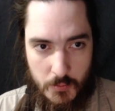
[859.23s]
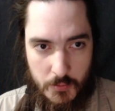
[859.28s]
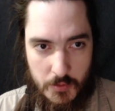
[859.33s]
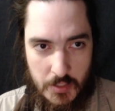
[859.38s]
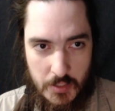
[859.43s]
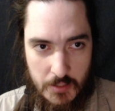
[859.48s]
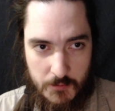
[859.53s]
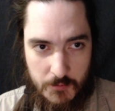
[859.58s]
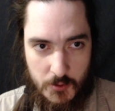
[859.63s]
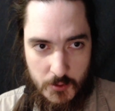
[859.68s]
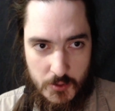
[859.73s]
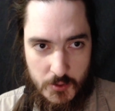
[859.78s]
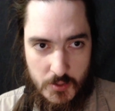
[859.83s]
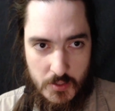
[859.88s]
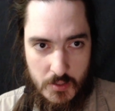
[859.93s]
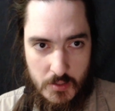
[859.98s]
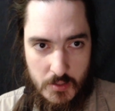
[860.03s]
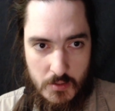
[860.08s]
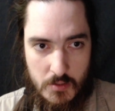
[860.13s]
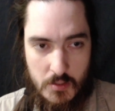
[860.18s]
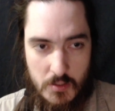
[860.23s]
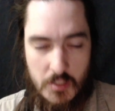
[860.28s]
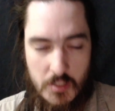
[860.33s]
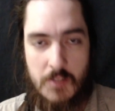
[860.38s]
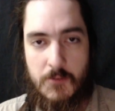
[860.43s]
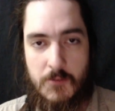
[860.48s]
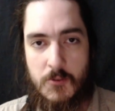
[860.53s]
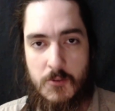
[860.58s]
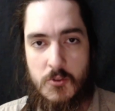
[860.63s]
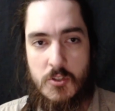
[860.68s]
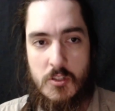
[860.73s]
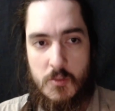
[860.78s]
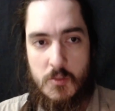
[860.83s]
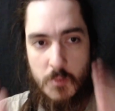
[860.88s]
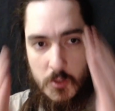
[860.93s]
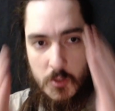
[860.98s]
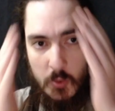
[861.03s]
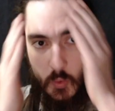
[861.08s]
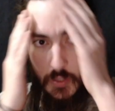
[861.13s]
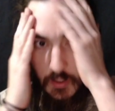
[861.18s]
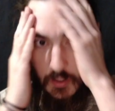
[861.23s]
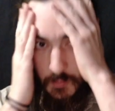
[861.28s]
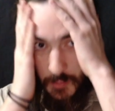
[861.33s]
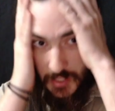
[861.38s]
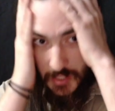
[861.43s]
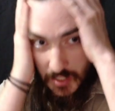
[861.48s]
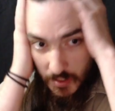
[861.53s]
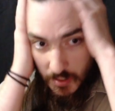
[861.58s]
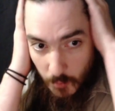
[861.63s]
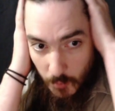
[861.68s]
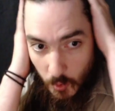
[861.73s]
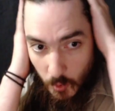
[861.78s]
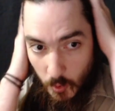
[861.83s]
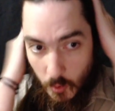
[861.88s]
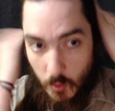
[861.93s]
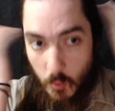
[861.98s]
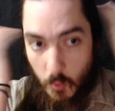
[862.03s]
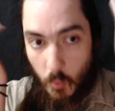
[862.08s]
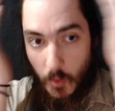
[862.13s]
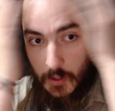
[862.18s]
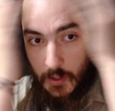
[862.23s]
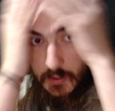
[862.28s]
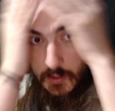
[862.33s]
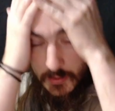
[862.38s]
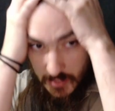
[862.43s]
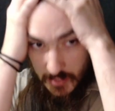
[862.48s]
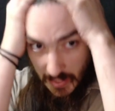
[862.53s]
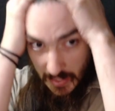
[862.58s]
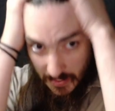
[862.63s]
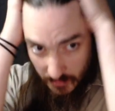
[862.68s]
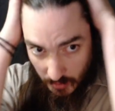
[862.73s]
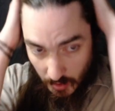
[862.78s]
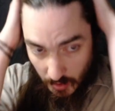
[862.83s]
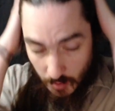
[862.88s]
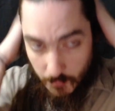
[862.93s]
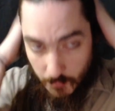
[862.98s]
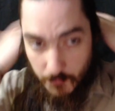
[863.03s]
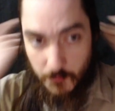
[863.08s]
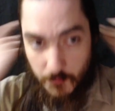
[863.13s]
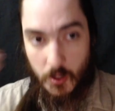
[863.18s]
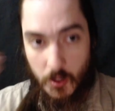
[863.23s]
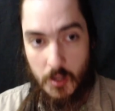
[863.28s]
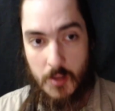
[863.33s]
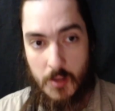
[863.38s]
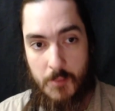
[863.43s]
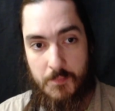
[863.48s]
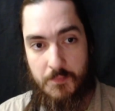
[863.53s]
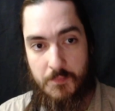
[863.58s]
differences, the differences between people, where does that come from?